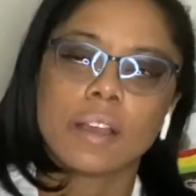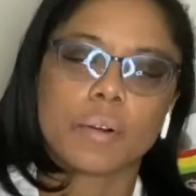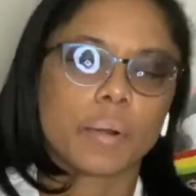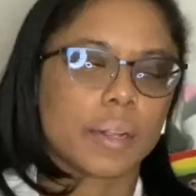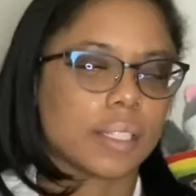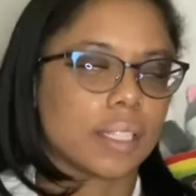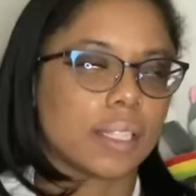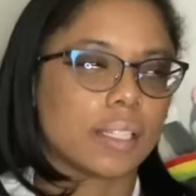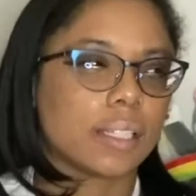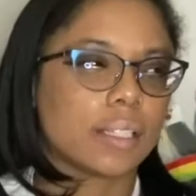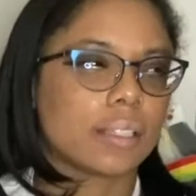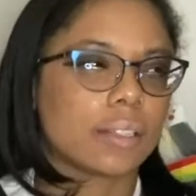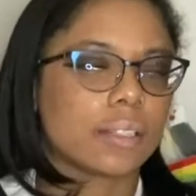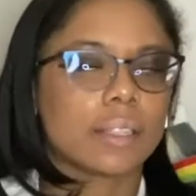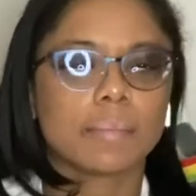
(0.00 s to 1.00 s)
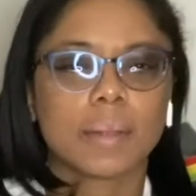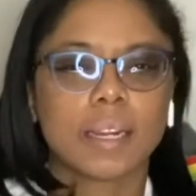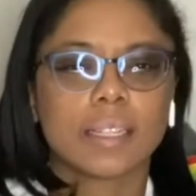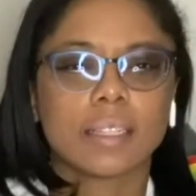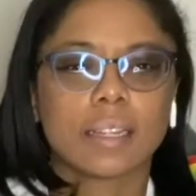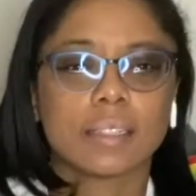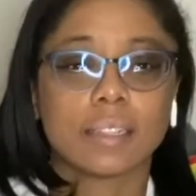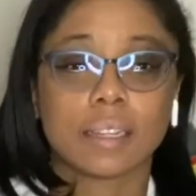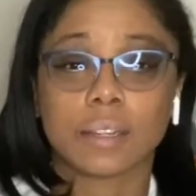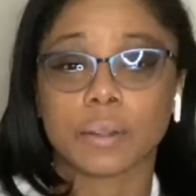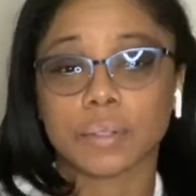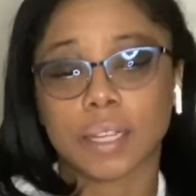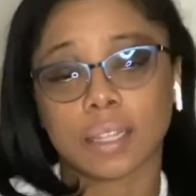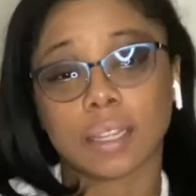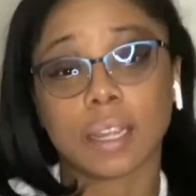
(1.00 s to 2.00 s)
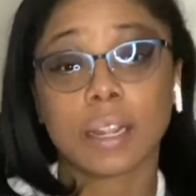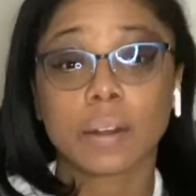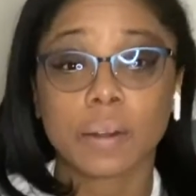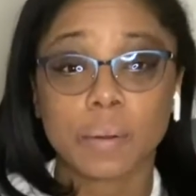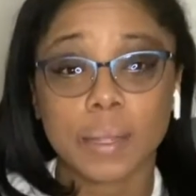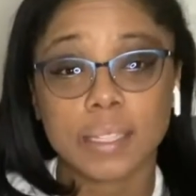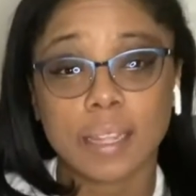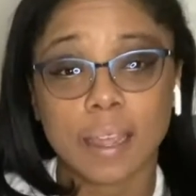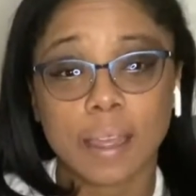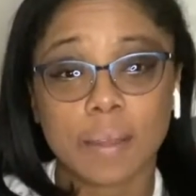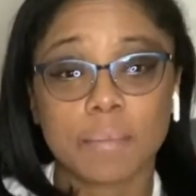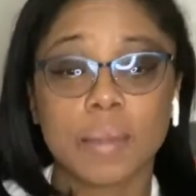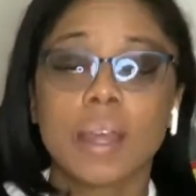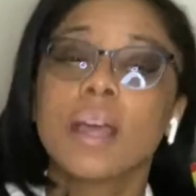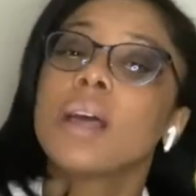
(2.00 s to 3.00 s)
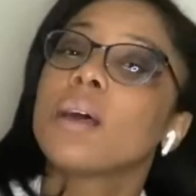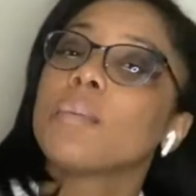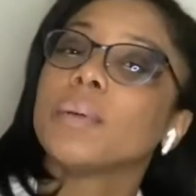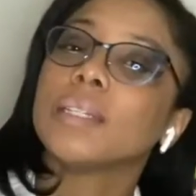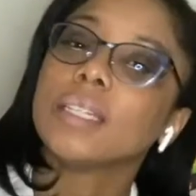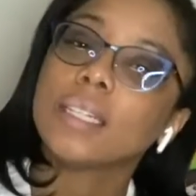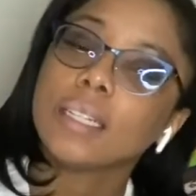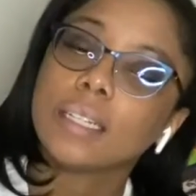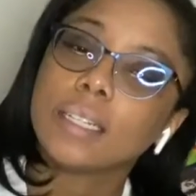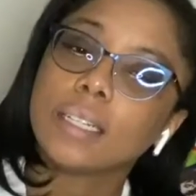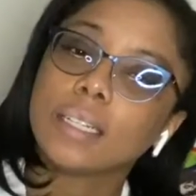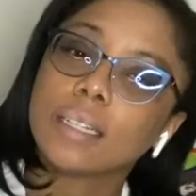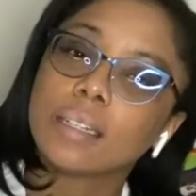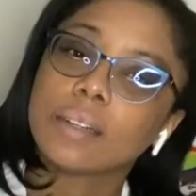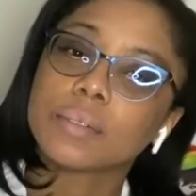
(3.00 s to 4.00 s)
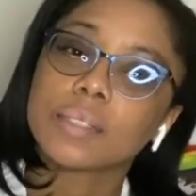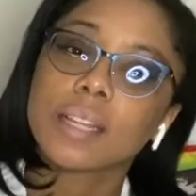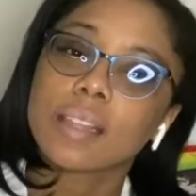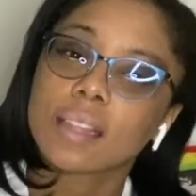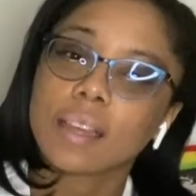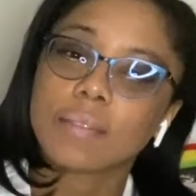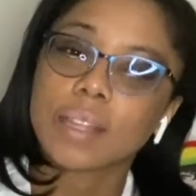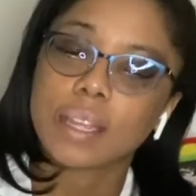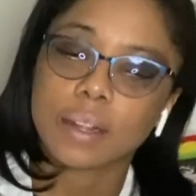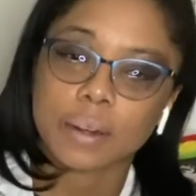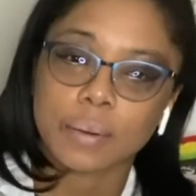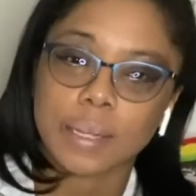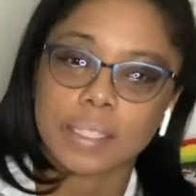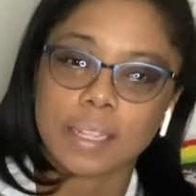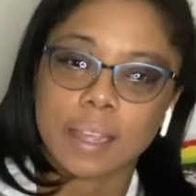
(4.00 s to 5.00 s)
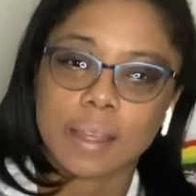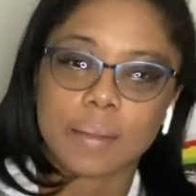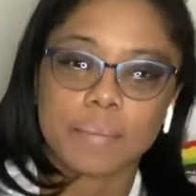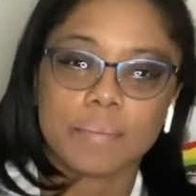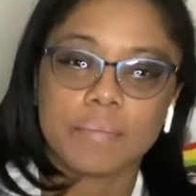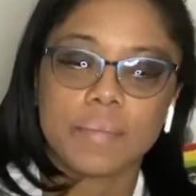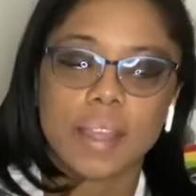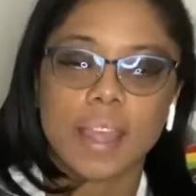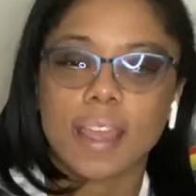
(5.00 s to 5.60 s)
or is it his sister, somebody says like, go take the hero exam, but he knows nothing of the hero exam.